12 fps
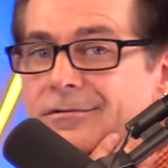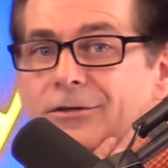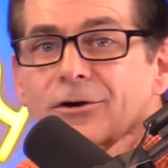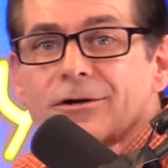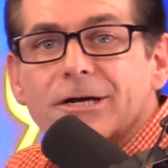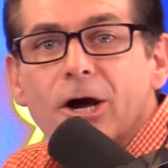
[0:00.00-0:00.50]

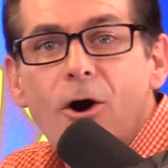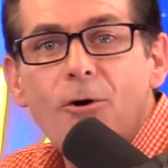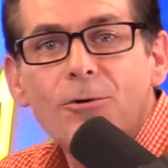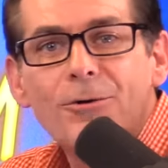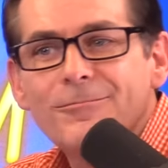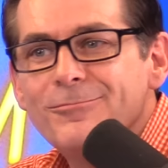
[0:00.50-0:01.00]
There you
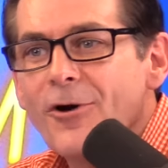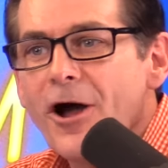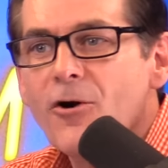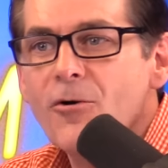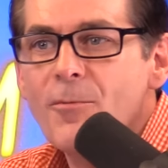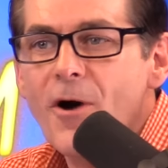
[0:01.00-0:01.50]
go.
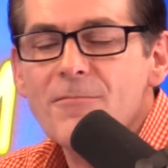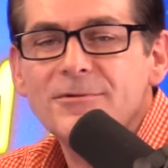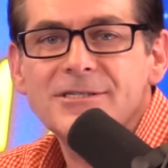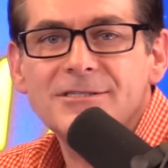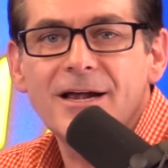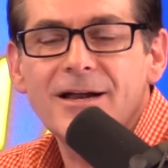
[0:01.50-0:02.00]
Barack Obama
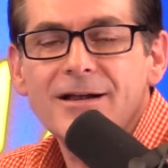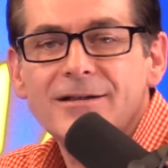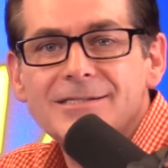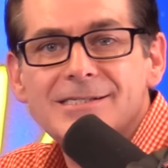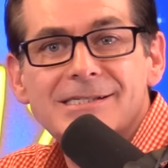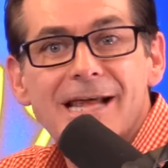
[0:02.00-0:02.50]
said it.
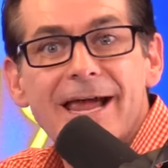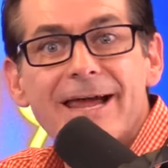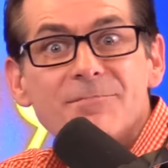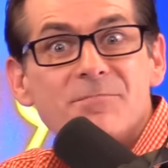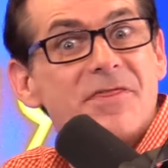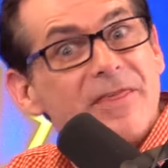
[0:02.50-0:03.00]

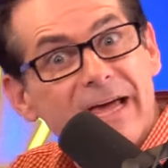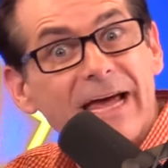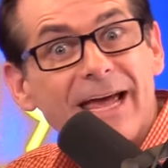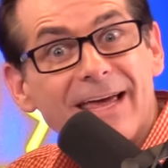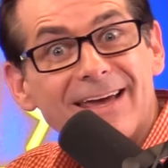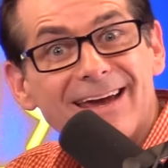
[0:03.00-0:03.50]
Same
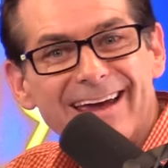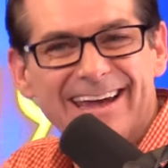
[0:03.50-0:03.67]
thing.